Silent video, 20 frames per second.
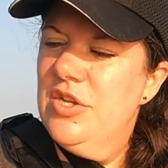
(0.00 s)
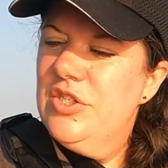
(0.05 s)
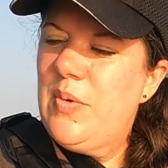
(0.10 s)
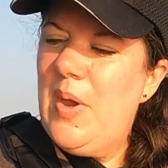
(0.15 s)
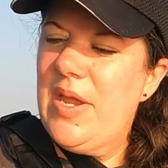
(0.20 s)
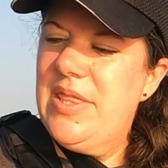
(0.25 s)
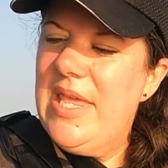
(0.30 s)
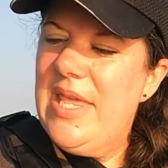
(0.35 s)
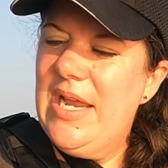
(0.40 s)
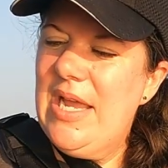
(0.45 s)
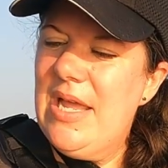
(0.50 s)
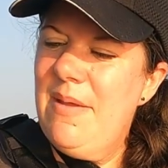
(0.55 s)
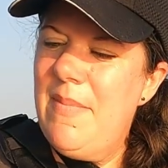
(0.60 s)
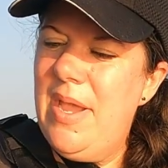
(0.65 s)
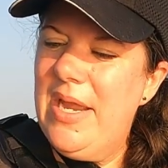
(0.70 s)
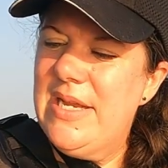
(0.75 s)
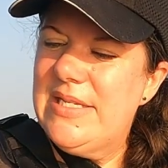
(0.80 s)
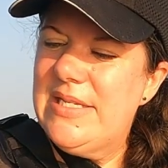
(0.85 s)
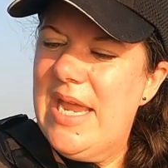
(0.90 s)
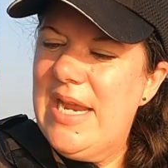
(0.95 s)
So I think I
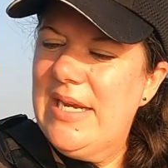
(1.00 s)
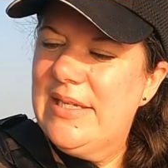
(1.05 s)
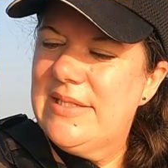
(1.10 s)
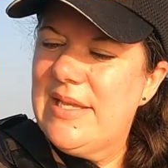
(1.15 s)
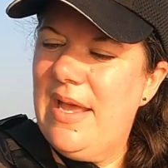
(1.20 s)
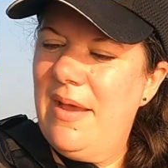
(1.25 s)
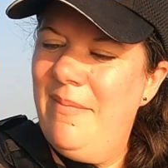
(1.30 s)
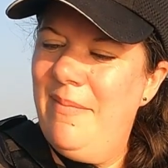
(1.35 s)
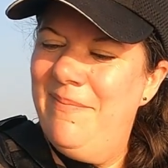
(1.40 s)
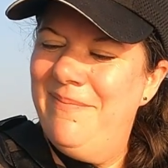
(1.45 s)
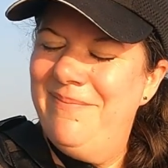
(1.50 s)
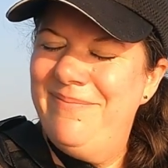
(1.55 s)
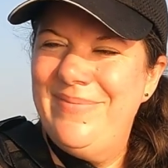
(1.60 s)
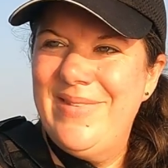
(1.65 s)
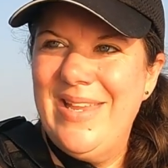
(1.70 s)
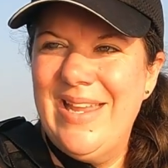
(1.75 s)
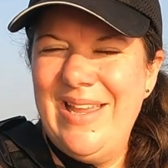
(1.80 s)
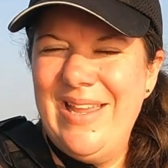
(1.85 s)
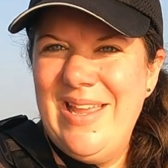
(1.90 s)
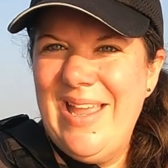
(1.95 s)
might take some,
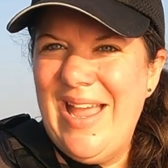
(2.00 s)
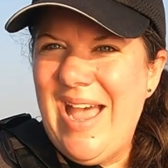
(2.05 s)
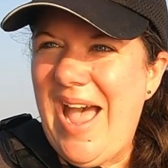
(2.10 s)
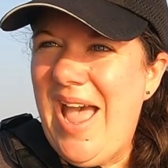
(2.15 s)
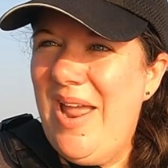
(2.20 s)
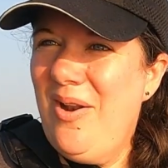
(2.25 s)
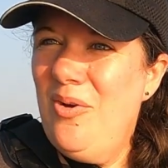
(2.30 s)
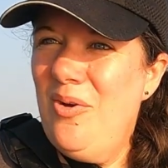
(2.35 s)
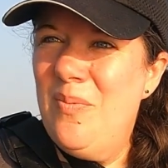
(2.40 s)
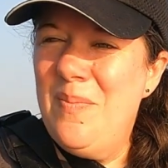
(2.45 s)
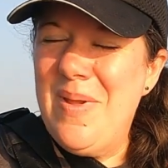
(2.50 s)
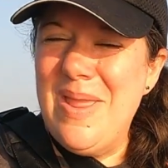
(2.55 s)
I don't know,